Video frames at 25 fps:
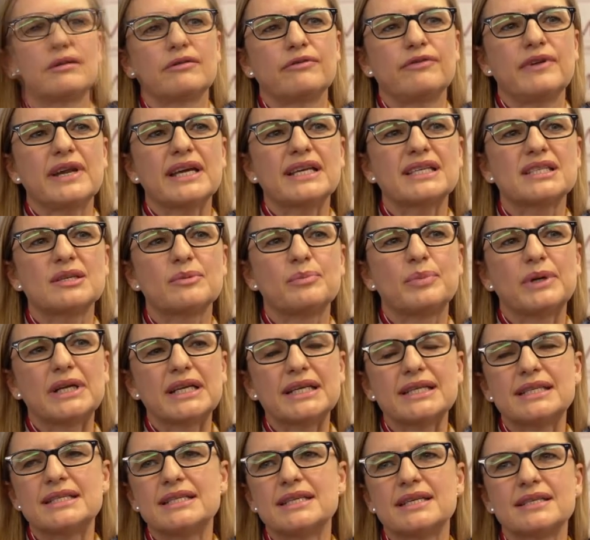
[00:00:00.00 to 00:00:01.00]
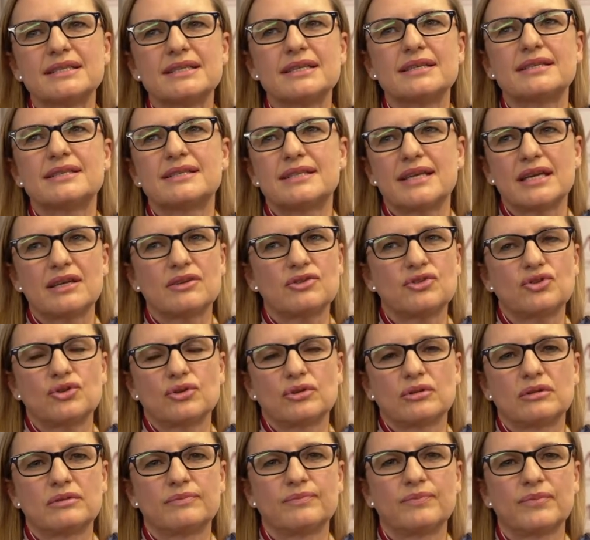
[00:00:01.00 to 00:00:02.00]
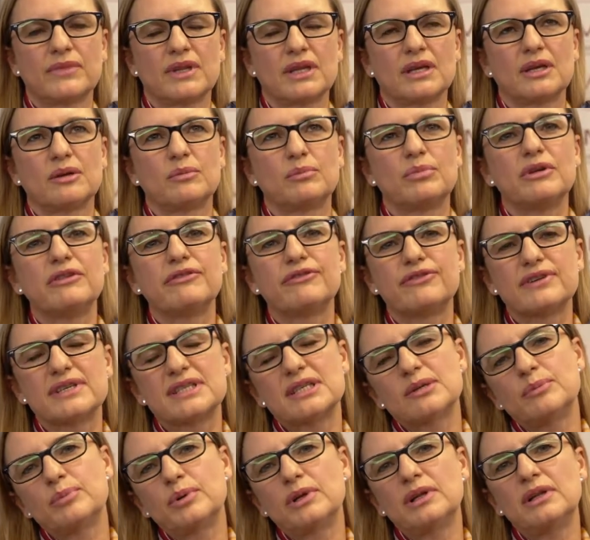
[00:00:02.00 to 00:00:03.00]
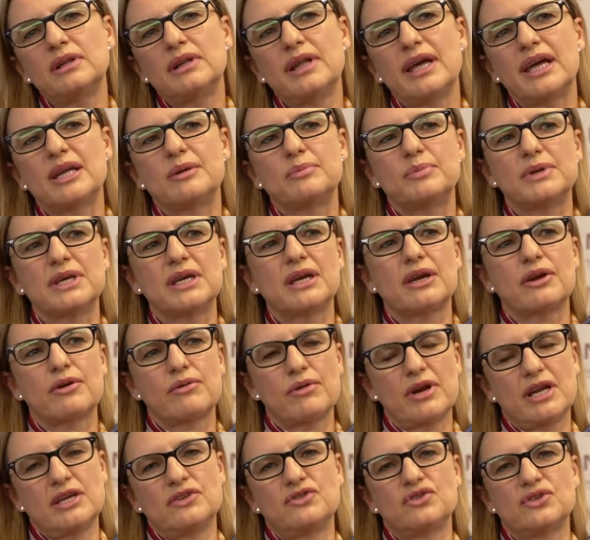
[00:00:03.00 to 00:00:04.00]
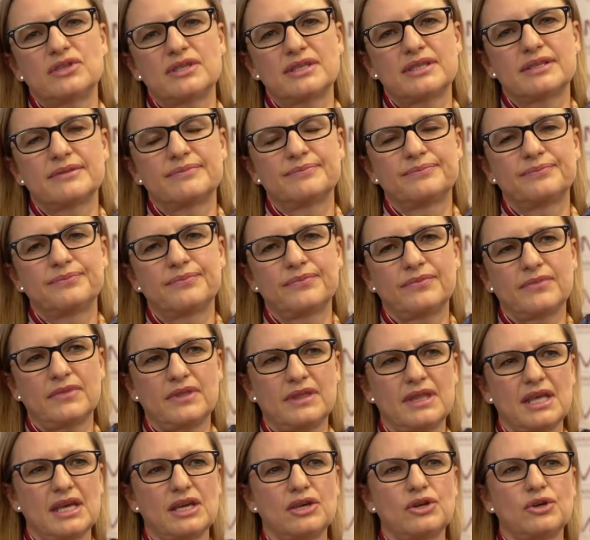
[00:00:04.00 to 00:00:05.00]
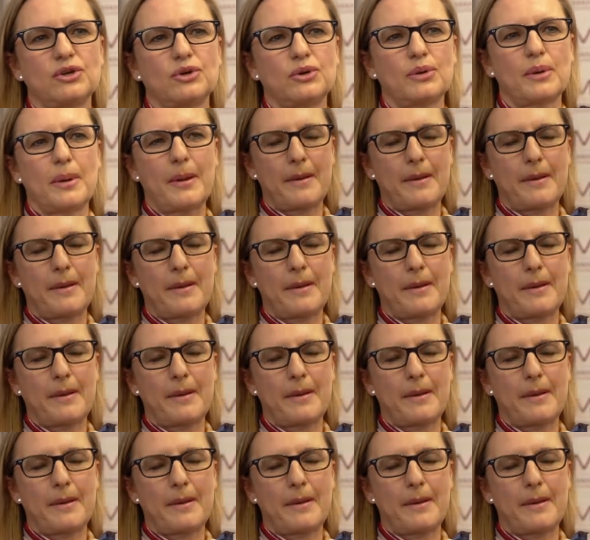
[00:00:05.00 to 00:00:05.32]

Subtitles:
Flexibility is essential. Be visible and be courageous. Thank you.